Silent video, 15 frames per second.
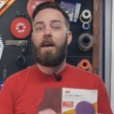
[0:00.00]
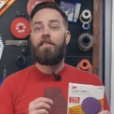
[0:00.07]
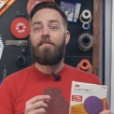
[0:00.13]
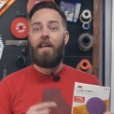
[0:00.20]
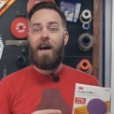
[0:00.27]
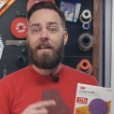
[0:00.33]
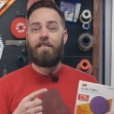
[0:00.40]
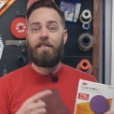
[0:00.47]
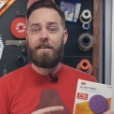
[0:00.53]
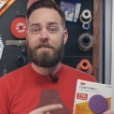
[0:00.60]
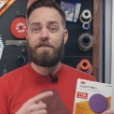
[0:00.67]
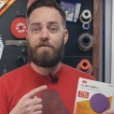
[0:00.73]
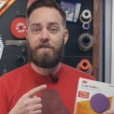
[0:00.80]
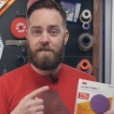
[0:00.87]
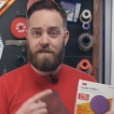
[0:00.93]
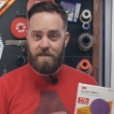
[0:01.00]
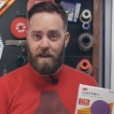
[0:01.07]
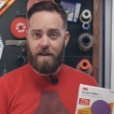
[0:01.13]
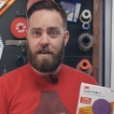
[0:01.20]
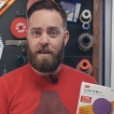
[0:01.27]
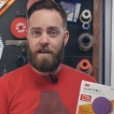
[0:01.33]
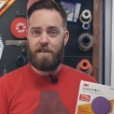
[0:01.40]
A lot less of a
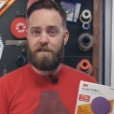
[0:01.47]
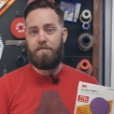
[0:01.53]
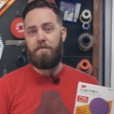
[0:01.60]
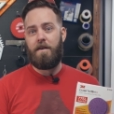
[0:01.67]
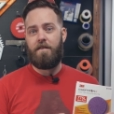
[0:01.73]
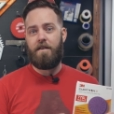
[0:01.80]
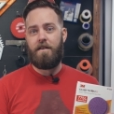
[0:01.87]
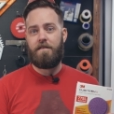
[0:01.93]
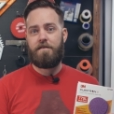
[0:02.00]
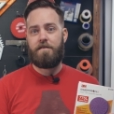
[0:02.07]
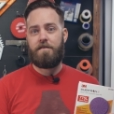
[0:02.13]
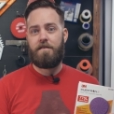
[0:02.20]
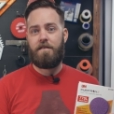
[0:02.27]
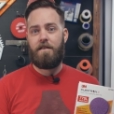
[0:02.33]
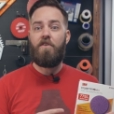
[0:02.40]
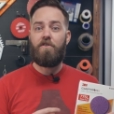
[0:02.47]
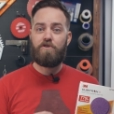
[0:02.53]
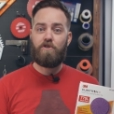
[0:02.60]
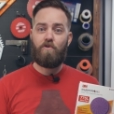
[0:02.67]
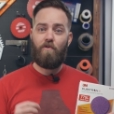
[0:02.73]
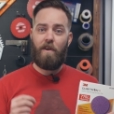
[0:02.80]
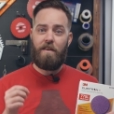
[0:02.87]
sucky experience. There's
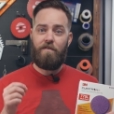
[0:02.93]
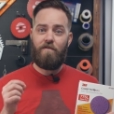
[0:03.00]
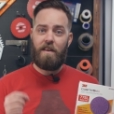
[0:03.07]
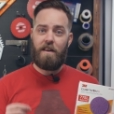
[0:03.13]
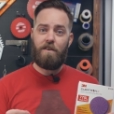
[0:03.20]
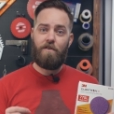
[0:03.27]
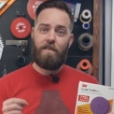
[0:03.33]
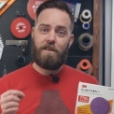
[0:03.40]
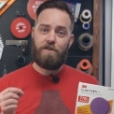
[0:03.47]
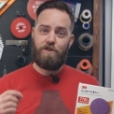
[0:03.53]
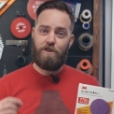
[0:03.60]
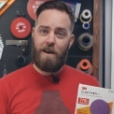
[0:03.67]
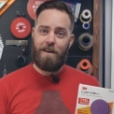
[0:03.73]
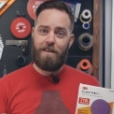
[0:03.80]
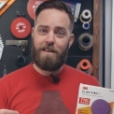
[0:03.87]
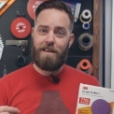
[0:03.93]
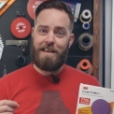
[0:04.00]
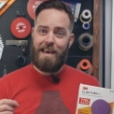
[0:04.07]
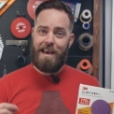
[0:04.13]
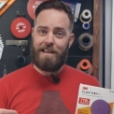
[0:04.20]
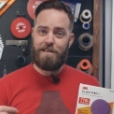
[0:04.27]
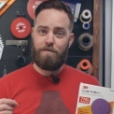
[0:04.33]
a great video that Jonathan
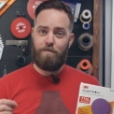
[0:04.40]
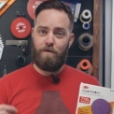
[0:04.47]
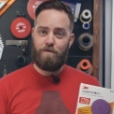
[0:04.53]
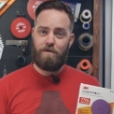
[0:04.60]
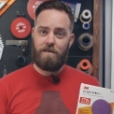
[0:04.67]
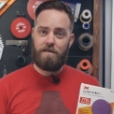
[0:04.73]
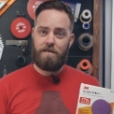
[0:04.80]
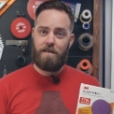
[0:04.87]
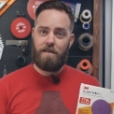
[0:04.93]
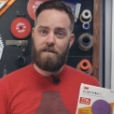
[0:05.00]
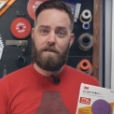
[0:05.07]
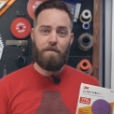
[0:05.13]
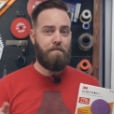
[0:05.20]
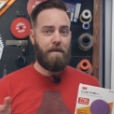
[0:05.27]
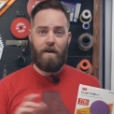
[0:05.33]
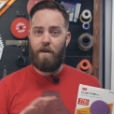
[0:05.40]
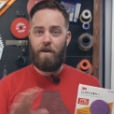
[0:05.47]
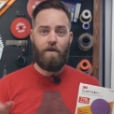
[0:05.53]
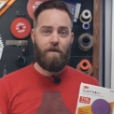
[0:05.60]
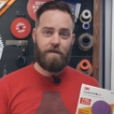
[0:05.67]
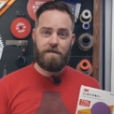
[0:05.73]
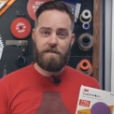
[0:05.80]
Katz-Moses did comparing
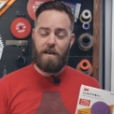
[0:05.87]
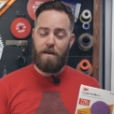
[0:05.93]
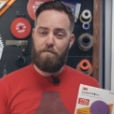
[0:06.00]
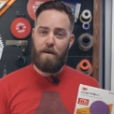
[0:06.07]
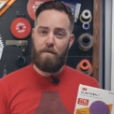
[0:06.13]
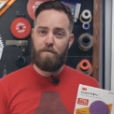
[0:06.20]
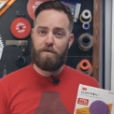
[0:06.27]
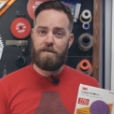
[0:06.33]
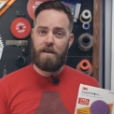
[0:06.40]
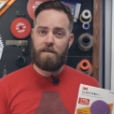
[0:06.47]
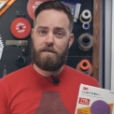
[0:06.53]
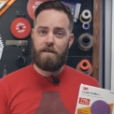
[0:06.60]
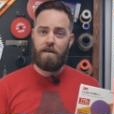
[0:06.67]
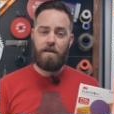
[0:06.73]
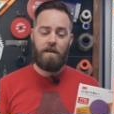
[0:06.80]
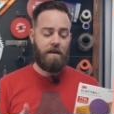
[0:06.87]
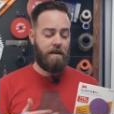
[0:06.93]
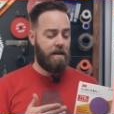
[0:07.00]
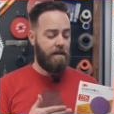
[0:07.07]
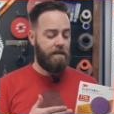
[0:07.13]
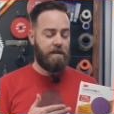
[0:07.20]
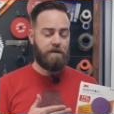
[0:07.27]
all the sandpapers out there,
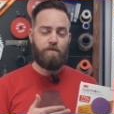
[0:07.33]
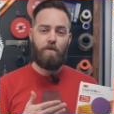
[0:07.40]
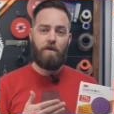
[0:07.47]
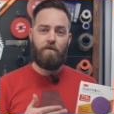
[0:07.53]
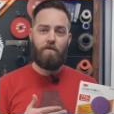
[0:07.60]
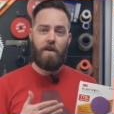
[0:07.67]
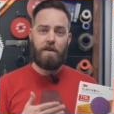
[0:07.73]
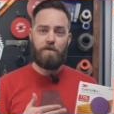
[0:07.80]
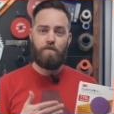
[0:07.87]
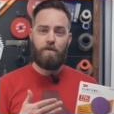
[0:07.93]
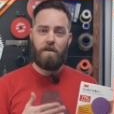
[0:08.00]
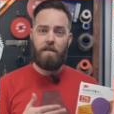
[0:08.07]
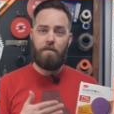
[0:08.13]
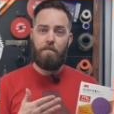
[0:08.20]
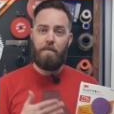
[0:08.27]
and this one ranked one of the